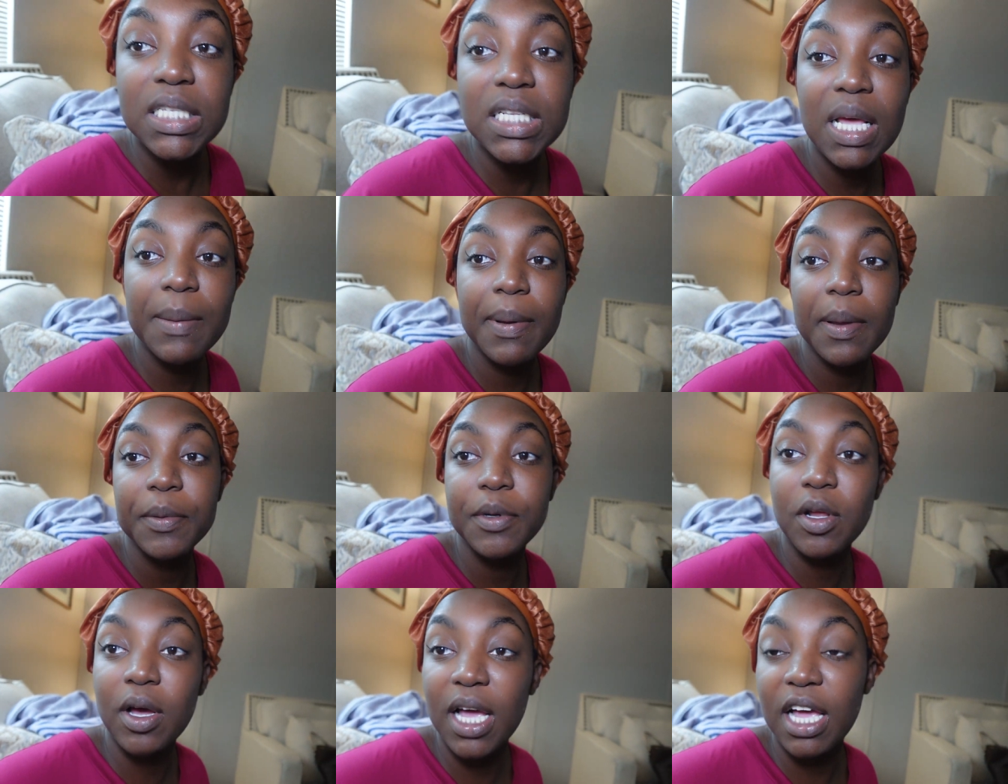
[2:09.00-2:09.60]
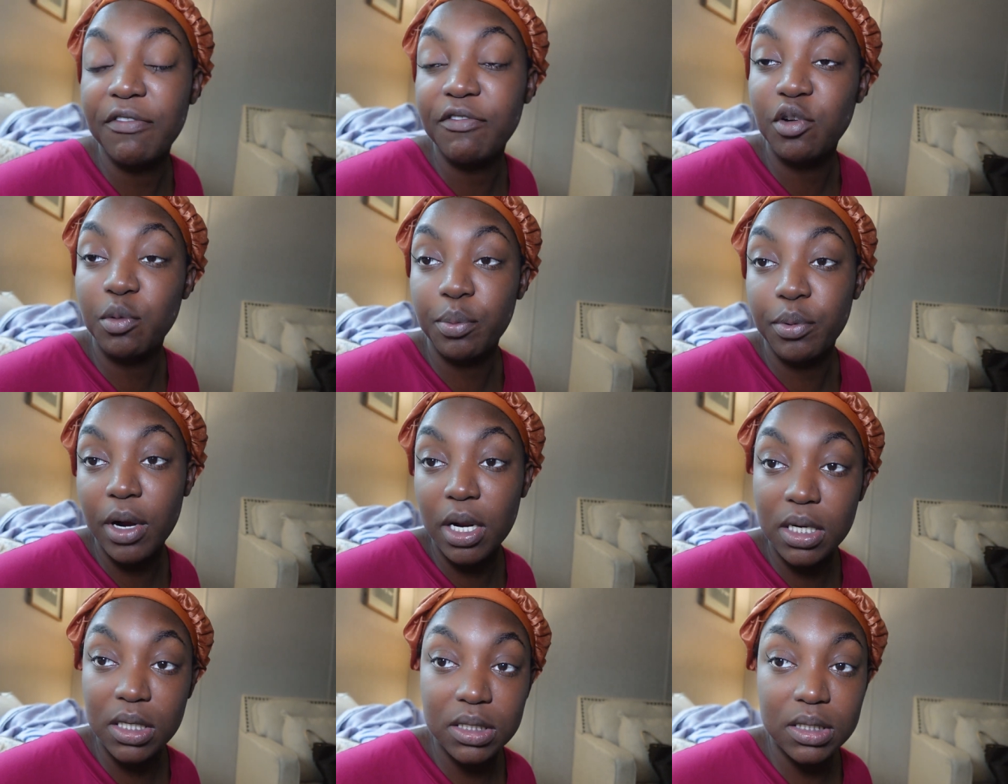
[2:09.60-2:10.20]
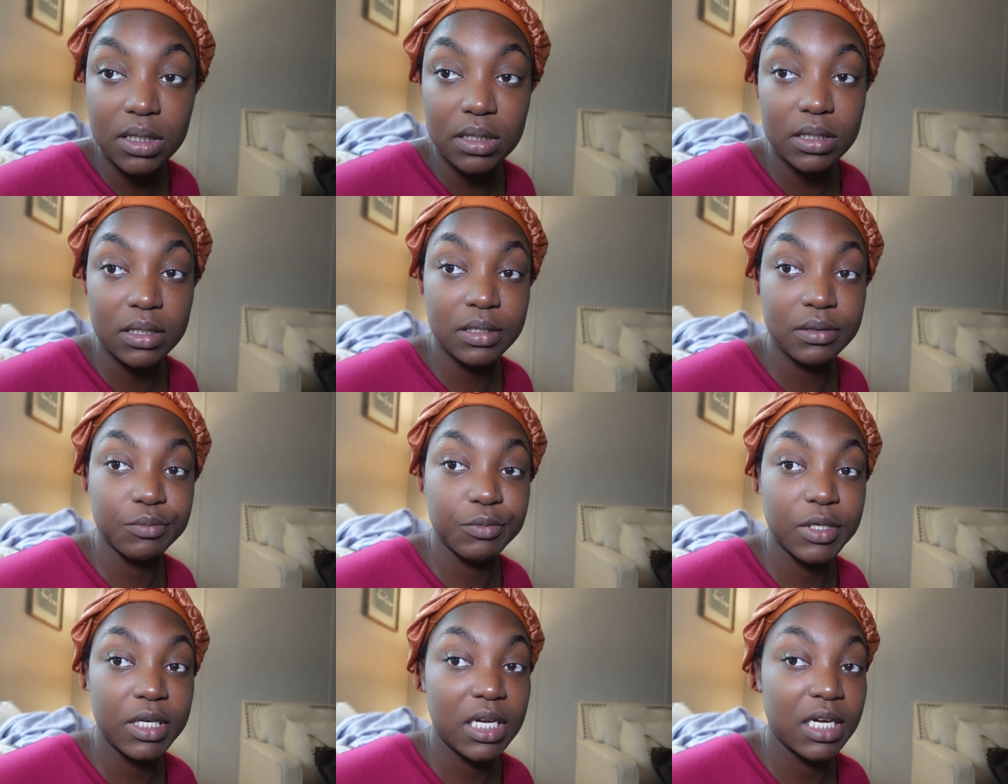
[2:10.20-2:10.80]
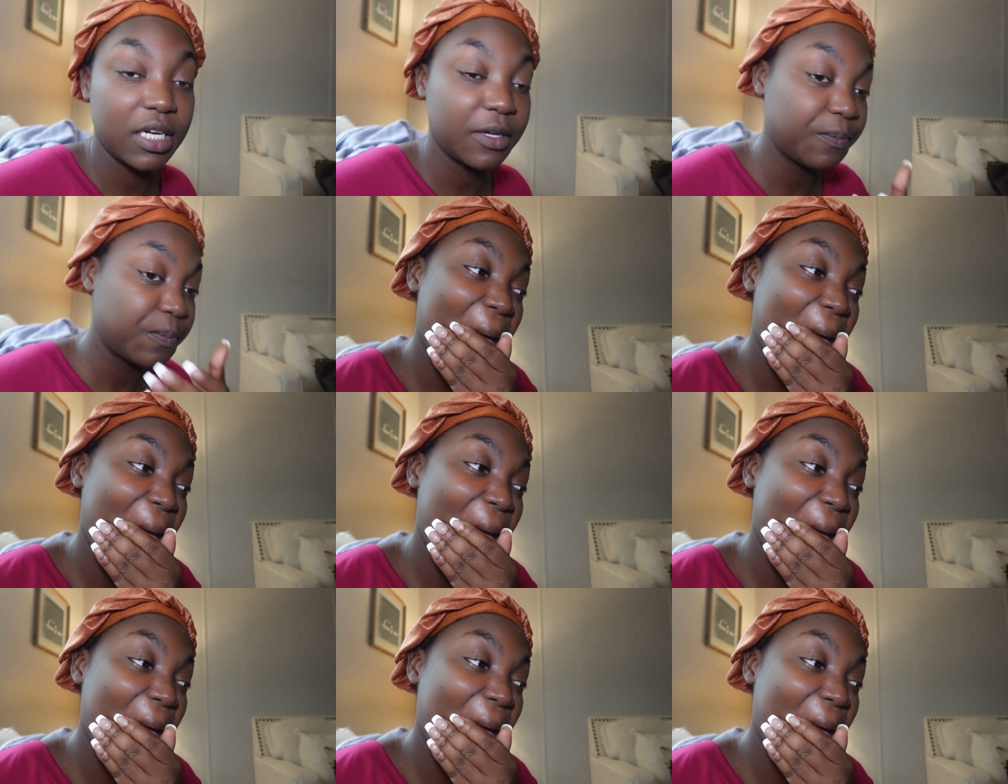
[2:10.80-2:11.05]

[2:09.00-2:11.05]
to let people know I have new products and whatnot.